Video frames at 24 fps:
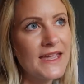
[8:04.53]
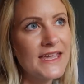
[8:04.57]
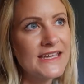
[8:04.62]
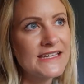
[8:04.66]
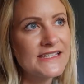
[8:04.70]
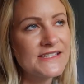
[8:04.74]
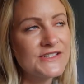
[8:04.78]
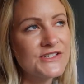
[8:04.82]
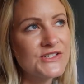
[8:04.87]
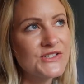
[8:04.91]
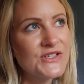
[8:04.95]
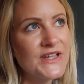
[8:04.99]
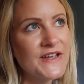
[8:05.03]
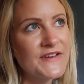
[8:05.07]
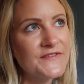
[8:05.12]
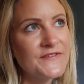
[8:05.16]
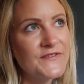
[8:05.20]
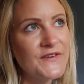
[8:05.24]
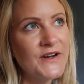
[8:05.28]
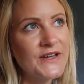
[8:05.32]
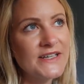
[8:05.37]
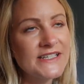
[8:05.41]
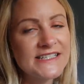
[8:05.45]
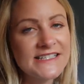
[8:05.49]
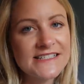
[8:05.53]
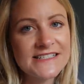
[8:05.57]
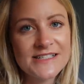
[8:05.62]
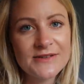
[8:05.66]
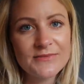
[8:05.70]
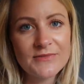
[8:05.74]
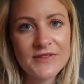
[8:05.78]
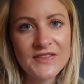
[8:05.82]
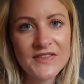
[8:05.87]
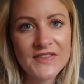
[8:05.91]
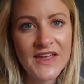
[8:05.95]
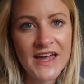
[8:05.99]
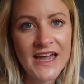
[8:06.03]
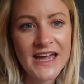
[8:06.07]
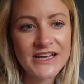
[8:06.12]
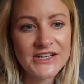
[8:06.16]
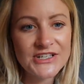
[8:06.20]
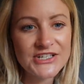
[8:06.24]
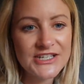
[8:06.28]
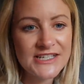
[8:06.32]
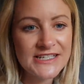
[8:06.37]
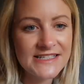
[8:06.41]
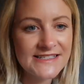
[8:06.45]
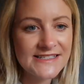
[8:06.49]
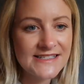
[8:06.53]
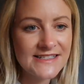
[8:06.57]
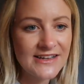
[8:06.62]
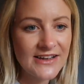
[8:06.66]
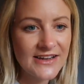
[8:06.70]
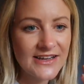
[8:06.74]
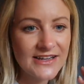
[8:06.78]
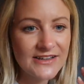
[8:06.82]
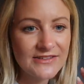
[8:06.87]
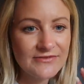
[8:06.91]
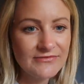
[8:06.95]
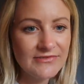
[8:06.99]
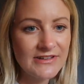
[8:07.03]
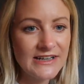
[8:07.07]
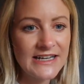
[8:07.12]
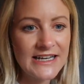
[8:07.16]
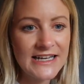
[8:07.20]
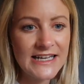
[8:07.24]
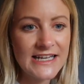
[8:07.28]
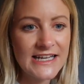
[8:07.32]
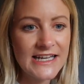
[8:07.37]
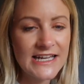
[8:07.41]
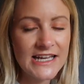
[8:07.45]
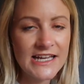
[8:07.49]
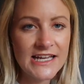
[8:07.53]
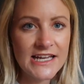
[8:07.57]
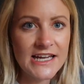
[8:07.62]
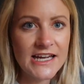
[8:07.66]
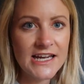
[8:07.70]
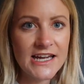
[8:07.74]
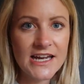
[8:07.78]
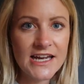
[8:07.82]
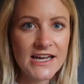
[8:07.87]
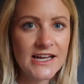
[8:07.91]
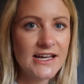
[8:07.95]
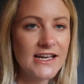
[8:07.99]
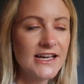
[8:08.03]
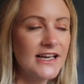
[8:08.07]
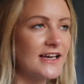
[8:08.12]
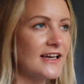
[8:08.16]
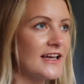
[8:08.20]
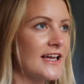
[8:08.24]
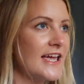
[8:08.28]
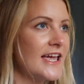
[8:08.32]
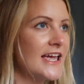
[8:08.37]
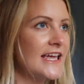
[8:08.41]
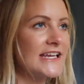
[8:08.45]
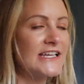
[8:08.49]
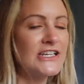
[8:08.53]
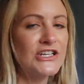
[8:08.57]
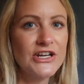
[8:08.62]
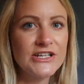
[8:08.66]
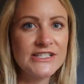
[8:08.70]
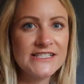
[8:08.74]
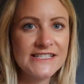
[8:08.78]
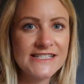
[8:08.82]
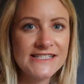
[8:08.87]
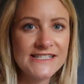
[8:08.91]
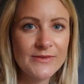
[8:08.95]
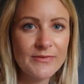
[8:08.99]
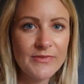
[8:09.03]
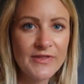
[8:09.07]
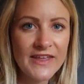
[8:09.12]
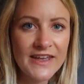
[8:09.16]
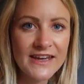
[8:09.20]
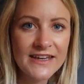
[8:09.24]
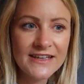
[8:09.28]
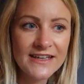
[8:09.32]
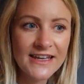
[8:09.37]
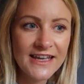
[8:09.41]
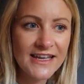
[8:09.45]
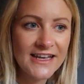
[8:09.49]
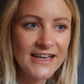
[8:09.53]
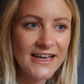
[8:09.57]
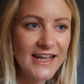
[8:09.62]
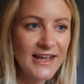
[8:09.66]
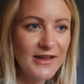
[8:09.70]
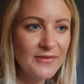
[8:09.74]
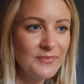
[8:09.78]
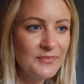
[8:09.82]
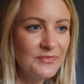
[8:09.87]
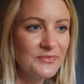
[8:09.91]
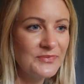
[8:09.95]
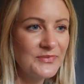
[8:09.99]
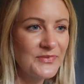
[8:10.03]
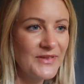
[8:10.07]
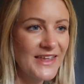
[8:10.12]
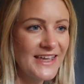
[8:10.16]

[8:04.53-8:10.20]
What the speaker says: It's just like finding something that actually is like really ignited something in him.